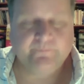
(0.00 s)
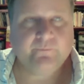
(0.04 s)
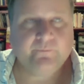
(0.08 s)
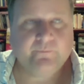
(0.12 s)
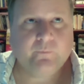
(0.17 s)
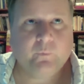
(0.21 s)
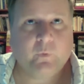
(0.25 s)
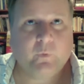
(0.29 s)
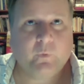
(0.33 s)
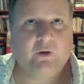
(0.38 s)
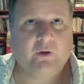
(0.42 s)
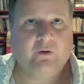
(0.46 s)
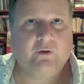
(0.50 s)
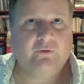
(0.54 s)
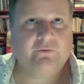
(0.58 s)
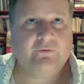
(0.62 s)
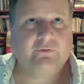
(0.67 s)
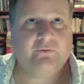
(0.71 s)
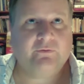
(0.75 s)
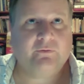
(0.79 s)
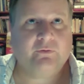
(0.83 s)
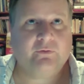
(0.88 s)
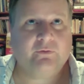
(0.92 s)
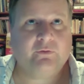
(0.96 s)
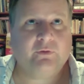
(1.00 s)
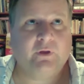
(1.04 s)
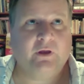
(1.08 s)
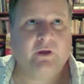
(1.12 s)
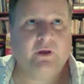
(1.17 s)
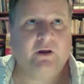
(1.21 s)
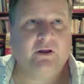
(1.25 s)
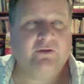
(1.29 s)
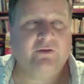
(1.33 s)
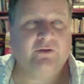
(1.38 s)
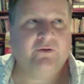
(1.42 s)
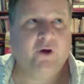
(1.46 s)
There's
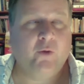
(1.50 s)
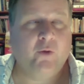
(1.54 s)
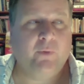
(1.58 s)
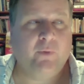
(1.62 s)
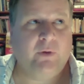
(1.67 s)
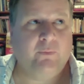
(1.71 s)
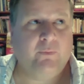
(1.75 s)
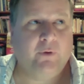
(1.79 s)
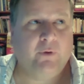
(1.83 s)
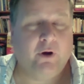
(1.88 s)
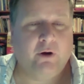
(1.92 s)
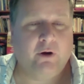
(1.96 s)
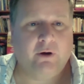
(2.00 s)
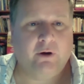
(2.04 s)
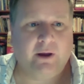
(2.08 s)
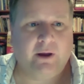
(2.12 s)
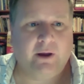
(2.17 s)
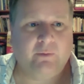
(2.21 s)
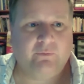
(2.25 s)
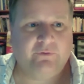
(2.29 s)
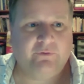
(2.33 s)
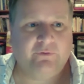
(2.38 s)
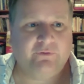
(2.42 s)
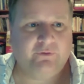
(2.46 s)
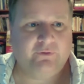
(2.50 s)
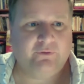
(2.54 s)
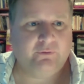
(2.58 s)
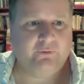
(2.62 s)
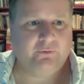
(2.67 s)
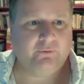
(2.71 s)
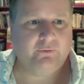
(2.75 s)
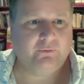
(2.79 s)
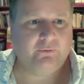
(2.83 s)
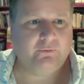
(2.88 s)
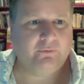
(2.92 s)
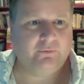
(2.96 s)
an Adobe program
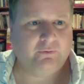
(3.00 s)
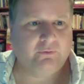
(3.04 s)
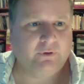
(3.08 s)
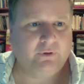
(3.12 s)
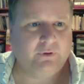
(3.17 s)
too,